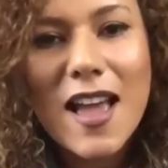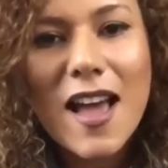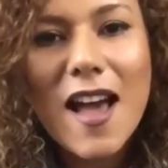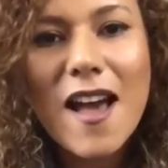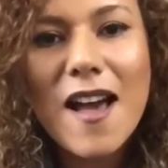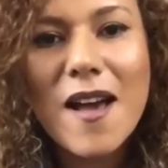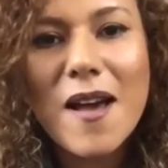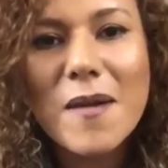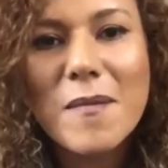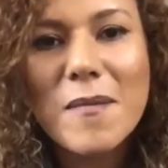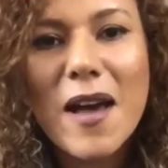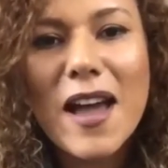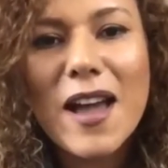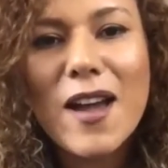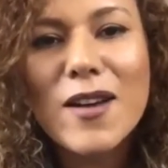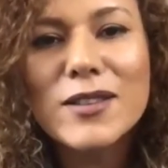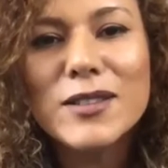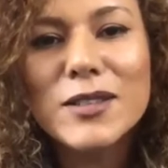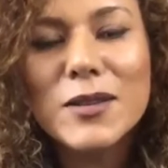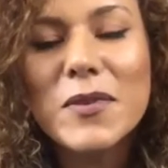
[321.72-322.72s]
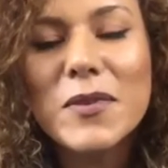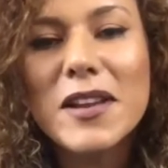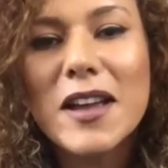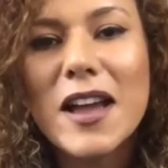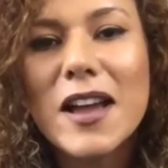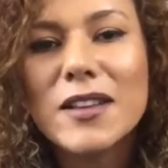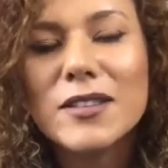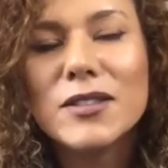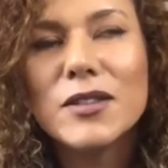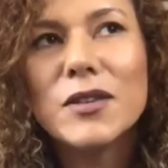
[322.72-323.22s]
I also want to
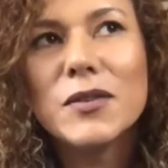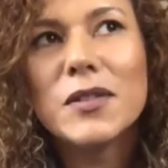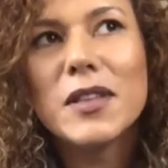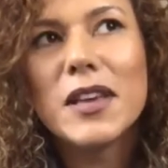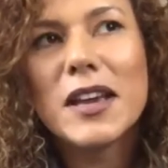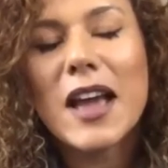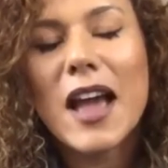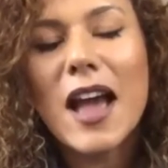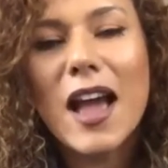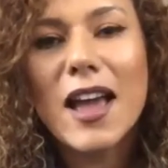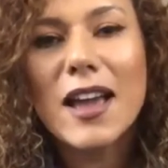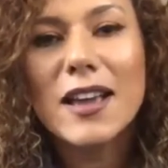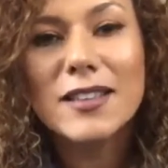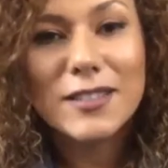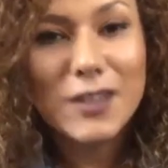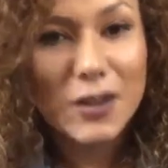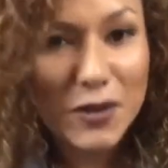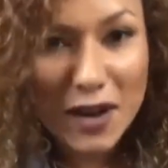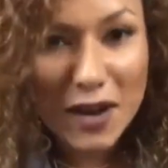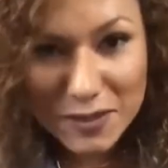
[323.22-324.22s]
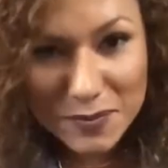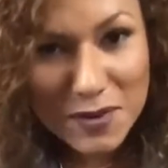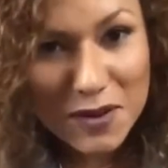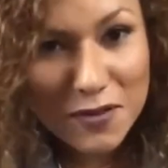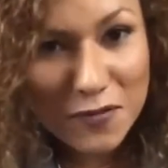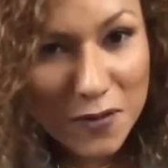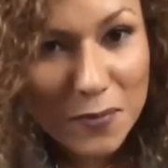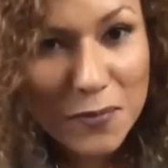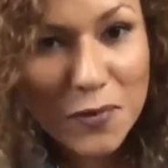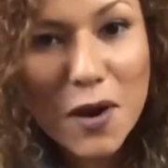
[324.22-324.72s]
ask you, like, correct me
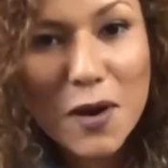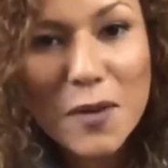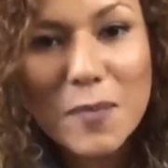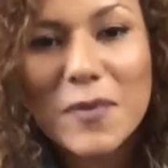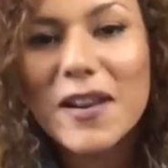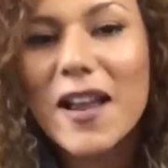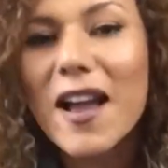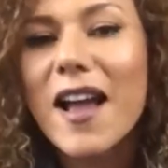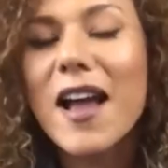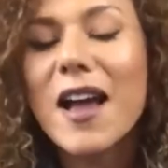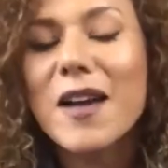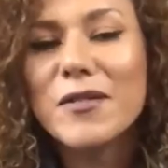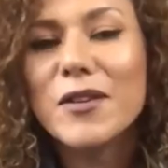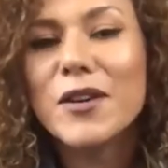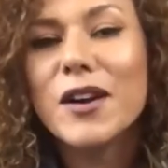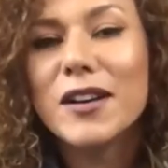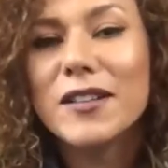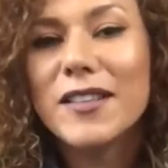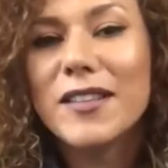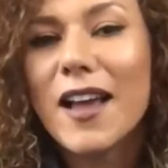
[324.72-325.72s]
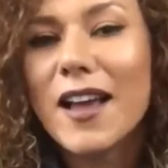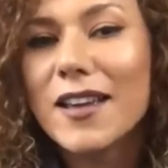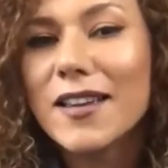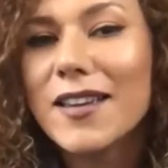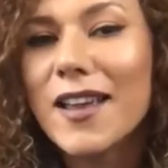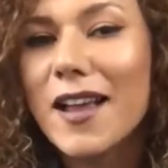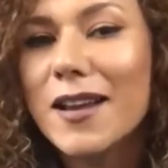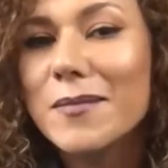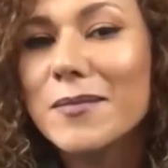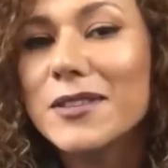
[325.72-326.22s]
if I'm wrong, but I have heard that
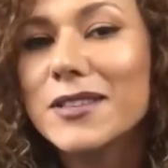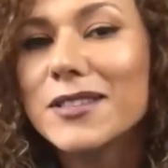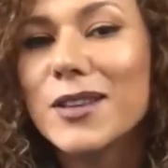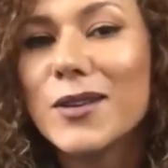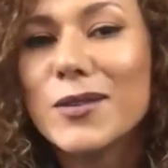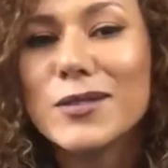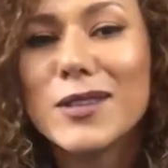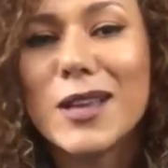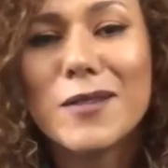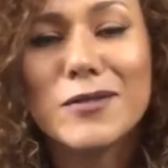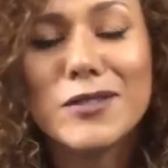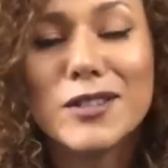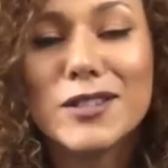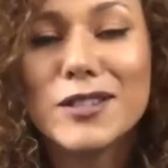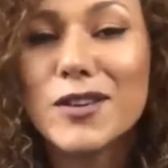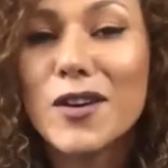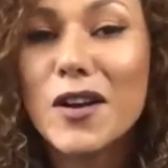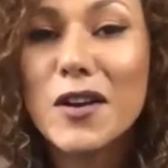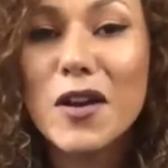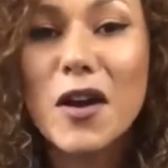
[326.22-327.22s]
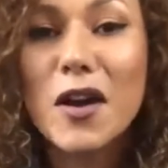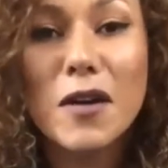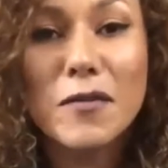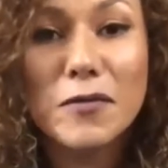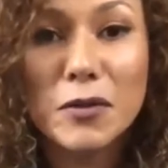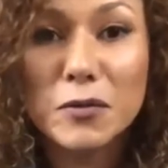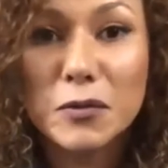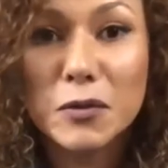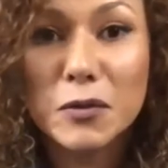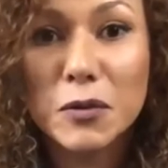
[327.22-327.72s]
cannabis sales have just gone off
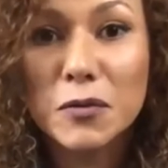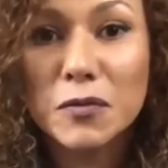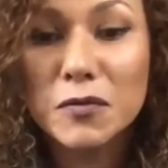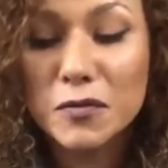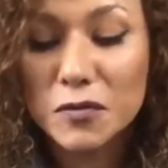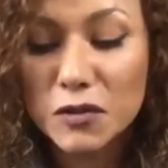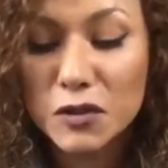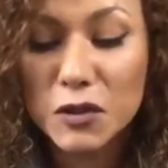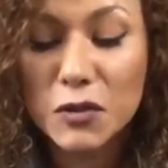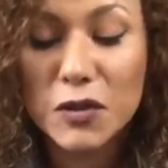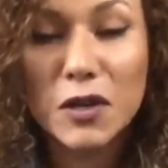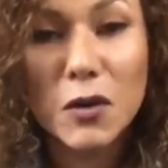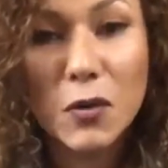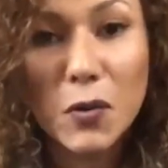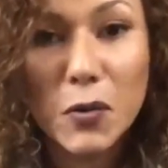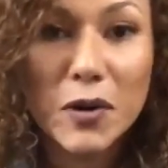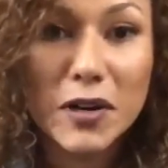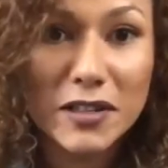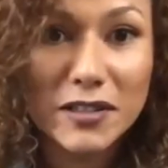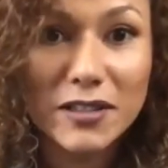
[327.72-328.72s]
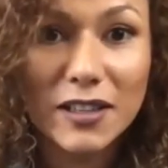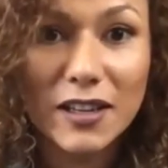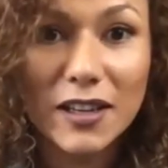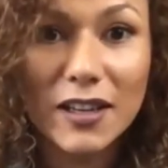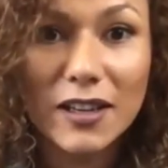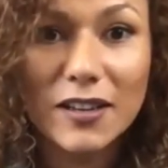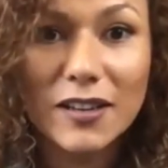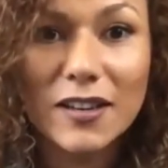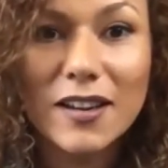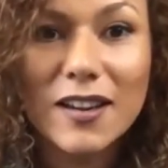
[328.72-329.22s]
the roof during
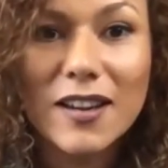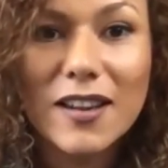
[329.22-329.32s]
quarantine.